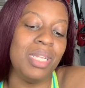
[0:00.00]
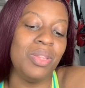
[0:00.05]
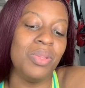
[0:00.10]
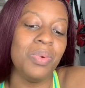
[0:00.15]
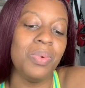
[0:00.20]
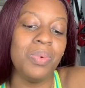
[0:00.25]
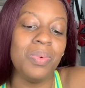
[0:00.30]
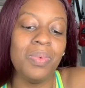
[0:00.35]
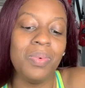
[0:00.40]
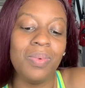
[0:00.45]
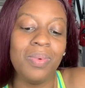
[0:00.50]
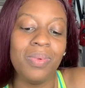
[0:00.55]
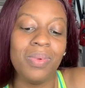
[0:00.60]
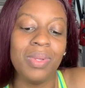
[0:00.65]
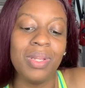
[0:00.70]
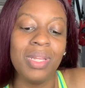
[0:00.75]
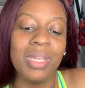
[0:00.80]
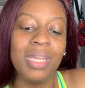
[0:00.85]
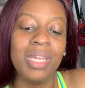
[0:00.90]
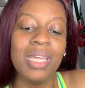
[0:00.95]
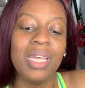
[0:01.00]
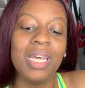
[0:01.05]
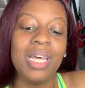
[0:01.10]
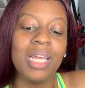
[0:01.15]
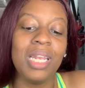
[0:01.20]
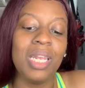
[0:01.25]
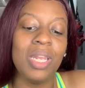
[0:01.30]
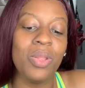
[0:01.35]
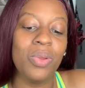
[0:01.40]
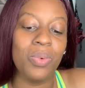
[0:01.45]
do a
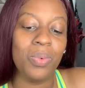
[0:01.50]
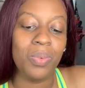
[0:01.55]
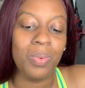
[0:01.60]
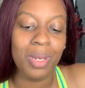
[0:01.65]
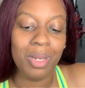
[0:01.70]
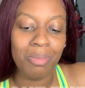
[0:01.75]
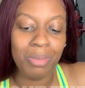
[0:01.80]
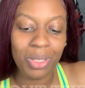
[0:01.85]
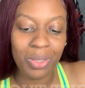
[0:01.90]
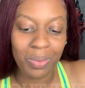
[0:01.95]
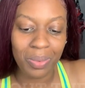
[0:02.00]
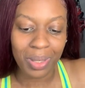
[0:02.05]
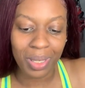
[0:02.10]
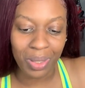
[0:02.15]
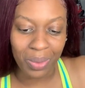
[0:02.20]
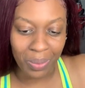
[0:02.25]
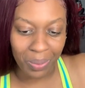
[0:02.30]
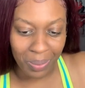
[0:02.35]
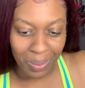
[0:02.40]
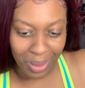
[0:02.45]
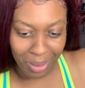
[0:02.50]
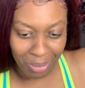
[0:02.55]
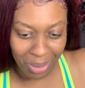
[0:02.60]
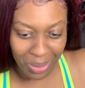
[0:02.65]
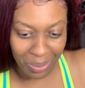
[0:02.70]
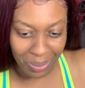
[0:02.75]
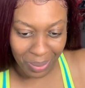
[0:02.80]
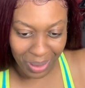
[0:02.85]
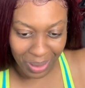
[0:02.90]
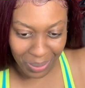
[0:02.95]
little. Let me do a
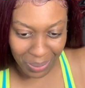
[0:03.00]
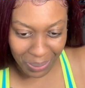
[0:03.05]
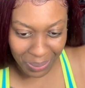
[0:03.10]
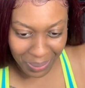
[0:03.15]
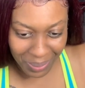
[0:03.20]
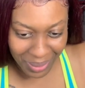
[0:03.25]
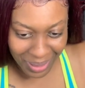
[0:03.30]
little.